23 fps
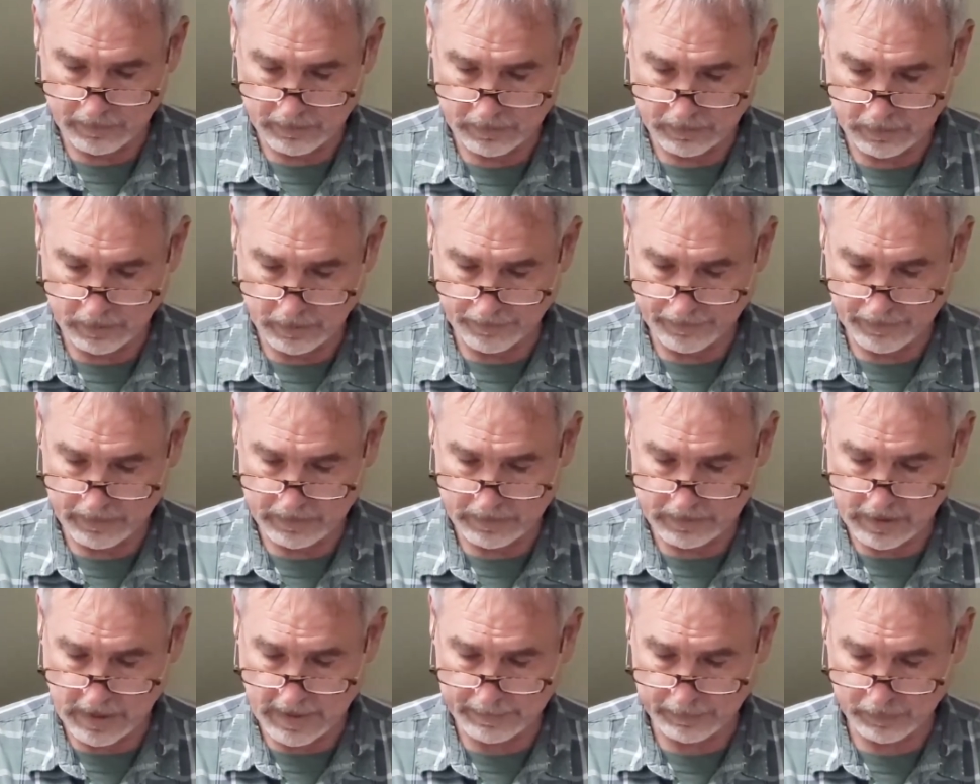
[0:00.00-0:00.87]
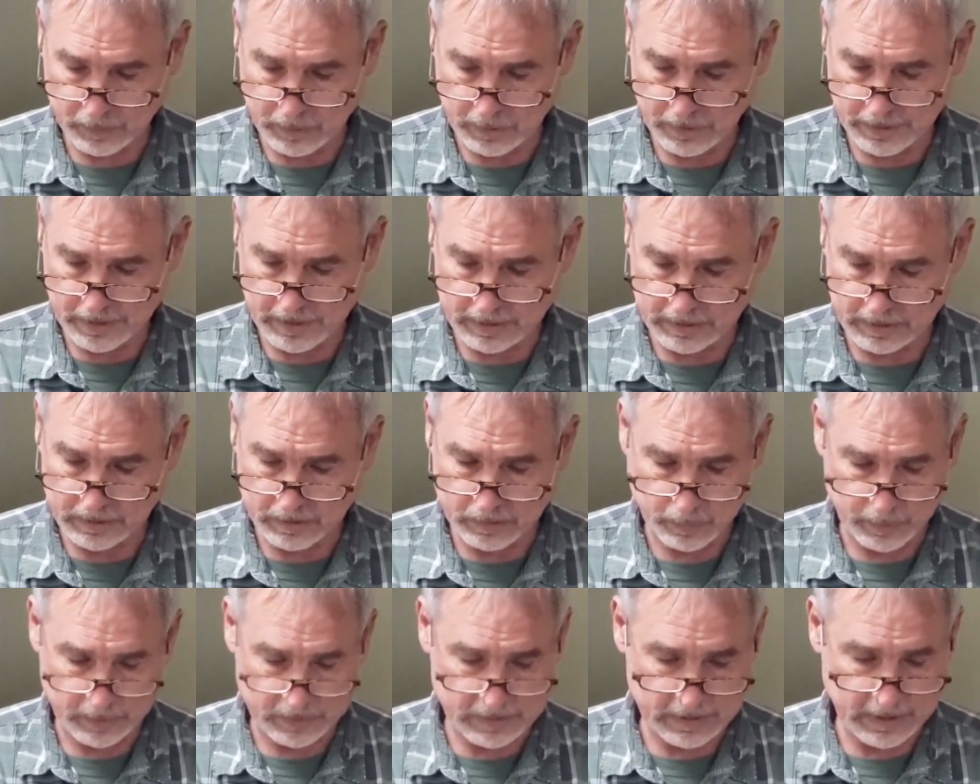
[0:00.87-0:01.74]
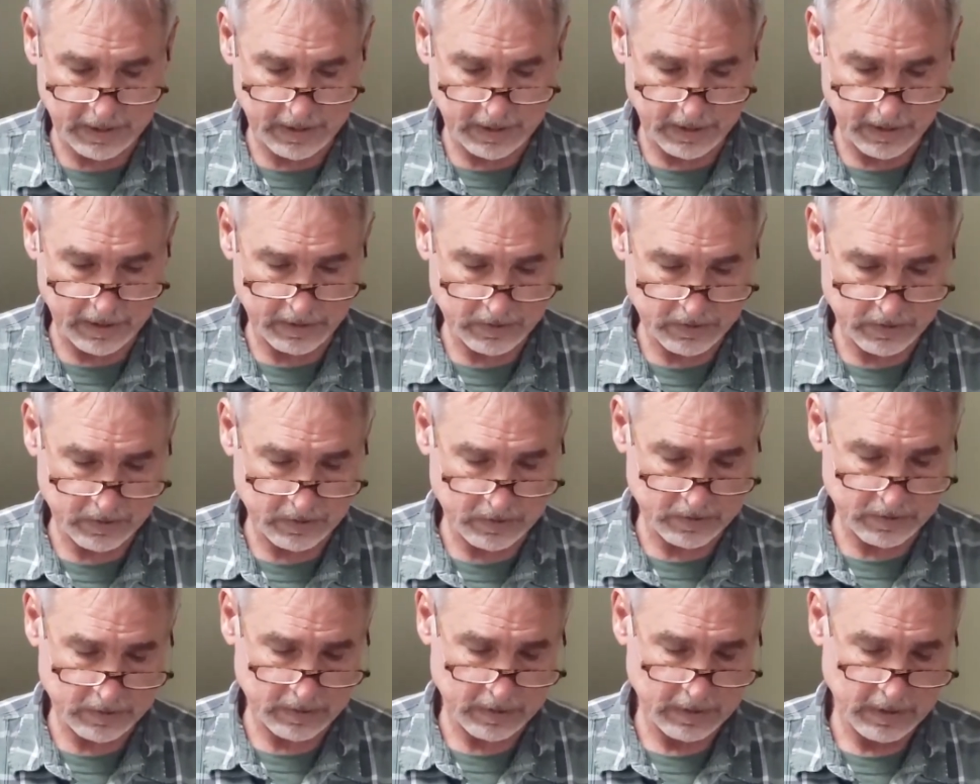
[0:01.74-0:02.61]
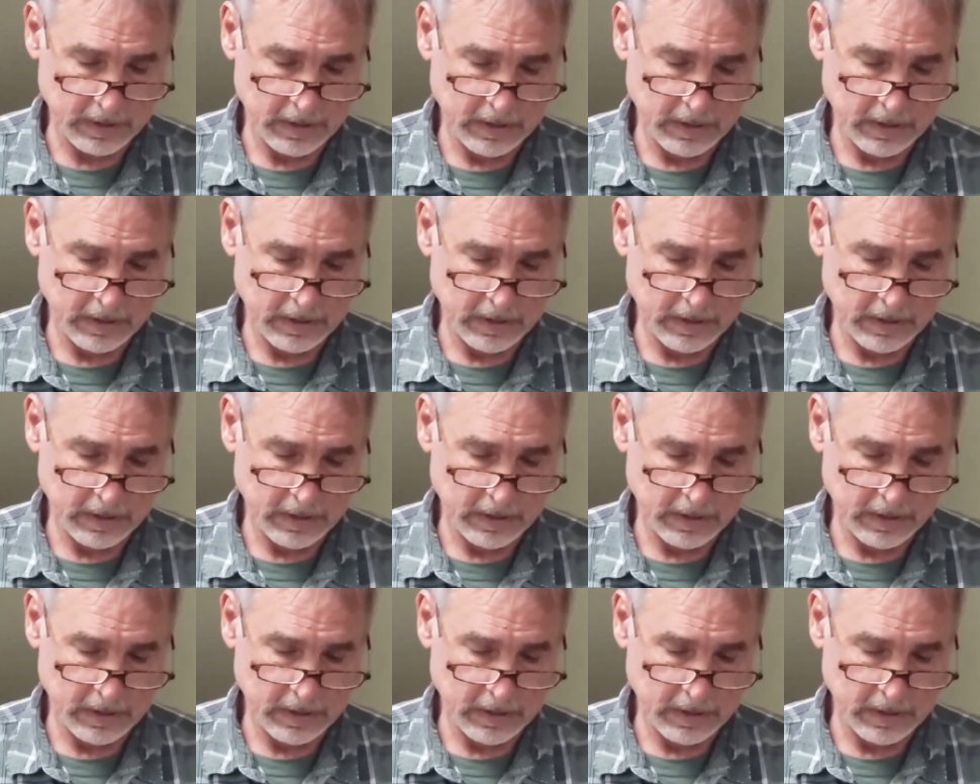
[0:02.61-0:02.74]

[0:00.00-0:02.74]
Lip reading: surface topsoil thickness was 10 inches.